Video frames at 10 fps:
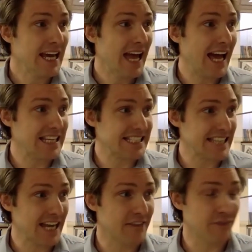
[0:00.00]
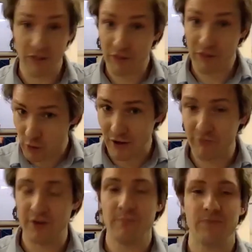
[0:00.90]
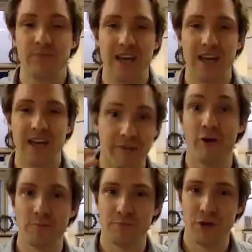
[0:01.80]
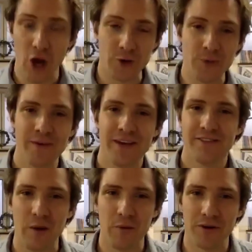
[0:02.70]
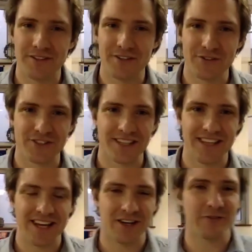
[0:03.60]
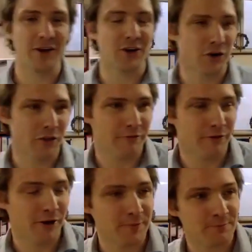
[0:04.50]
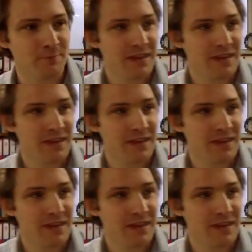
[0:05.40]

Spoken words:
And his father thought about the offer and said a firm no, they weren't interested. They had enough going on the farm.